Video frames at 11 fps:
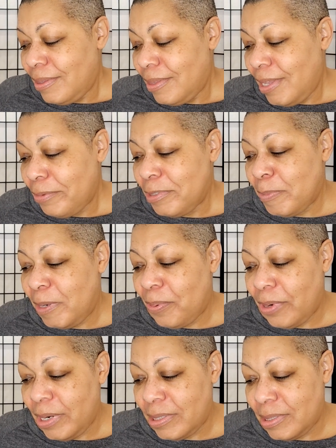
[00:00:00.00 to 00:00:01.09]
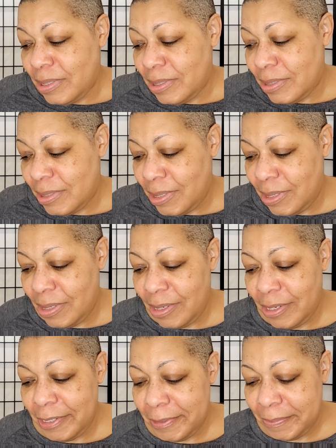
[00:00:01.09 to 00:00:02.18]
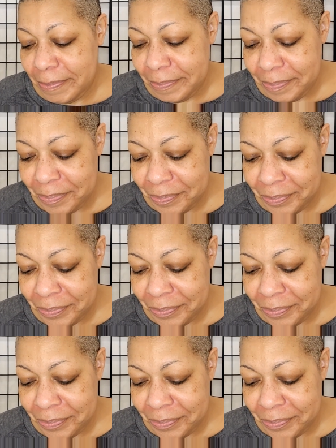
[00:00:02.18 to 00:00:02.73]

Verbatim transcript: that was my process. Um,